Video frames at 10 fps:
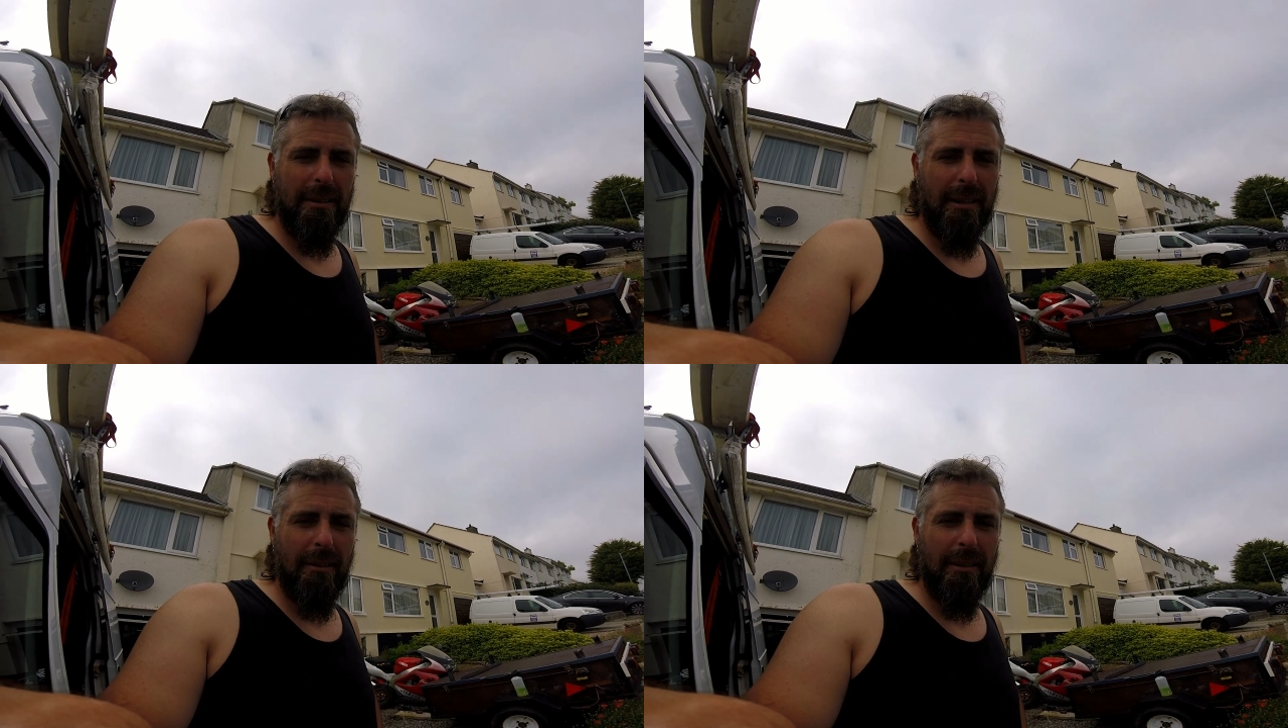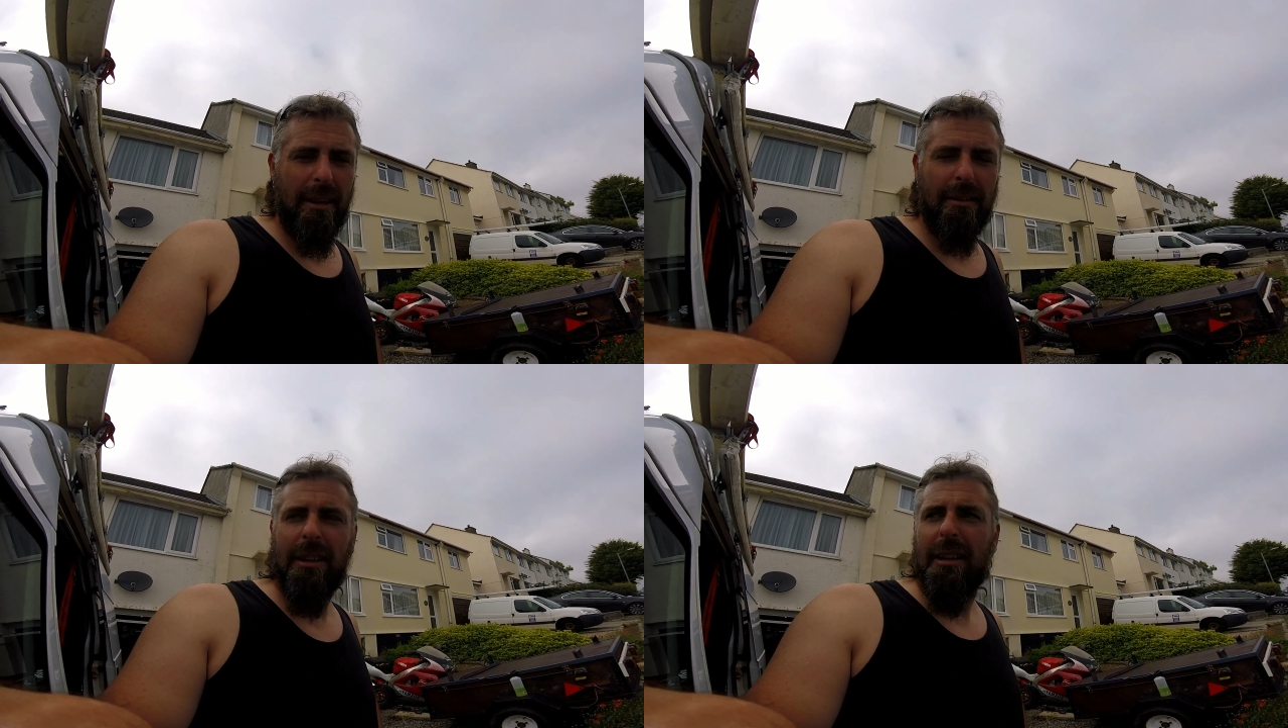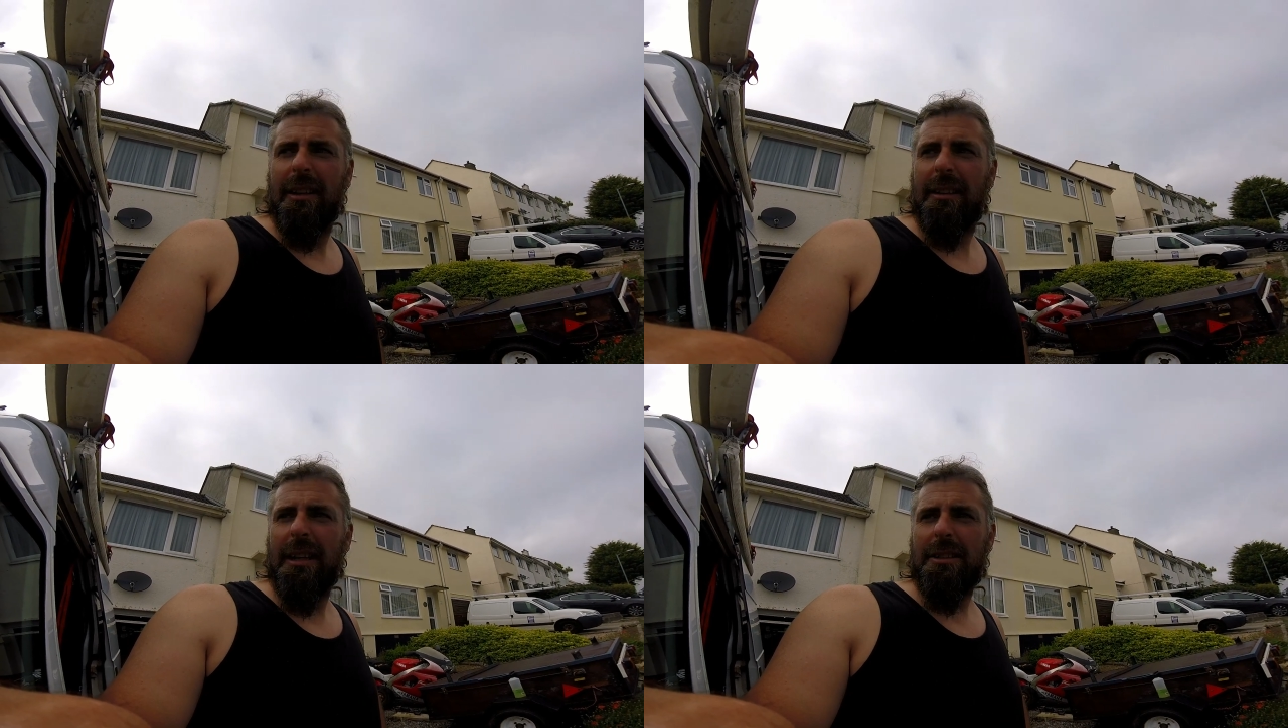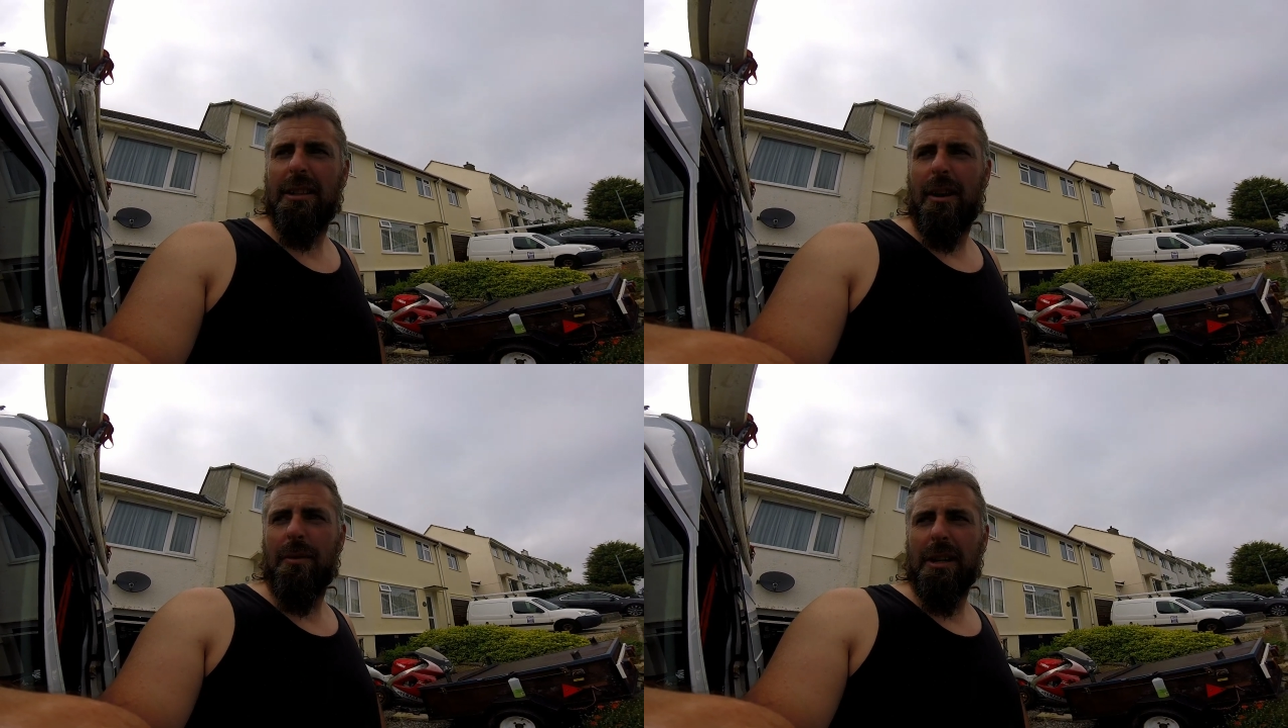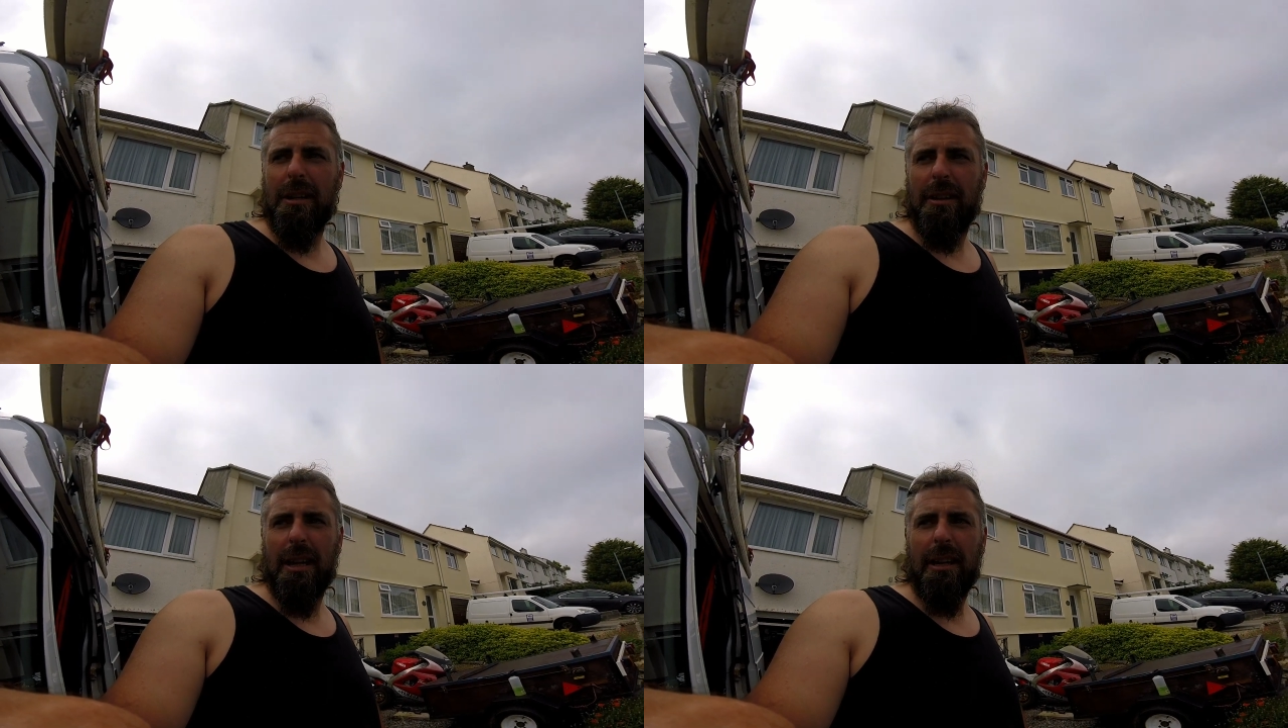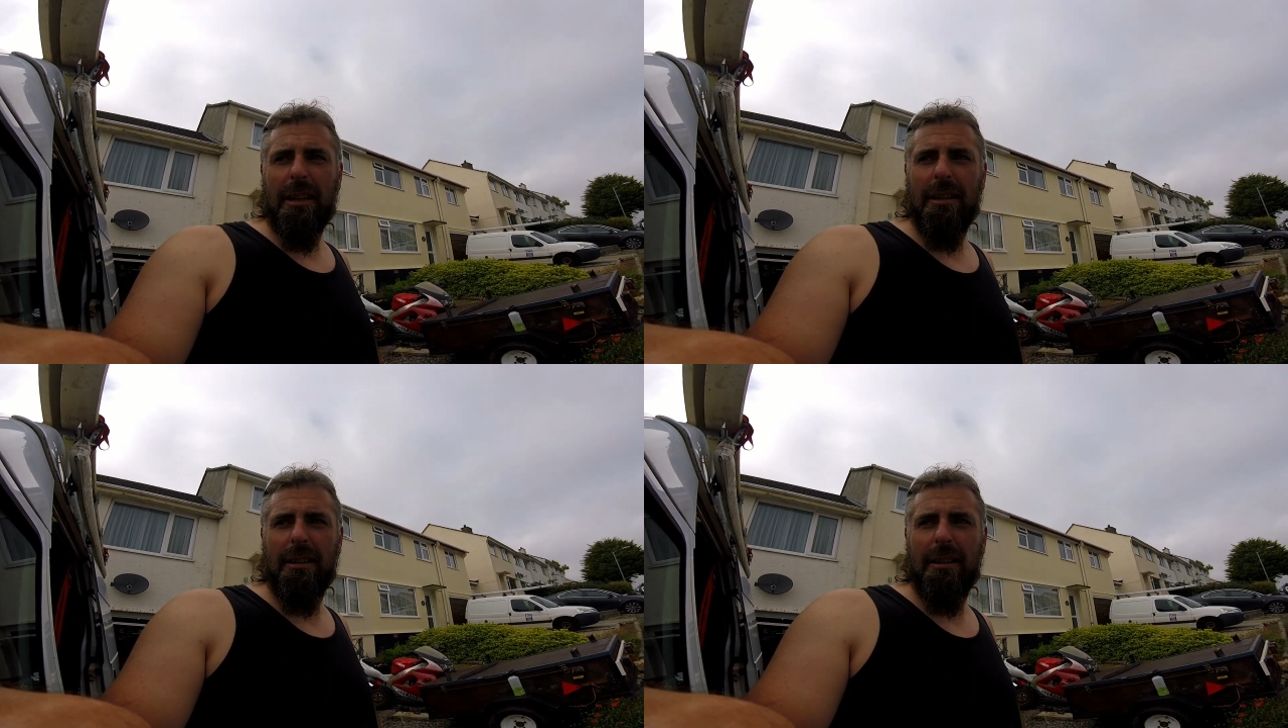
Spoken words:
don't know. Let us know what you think.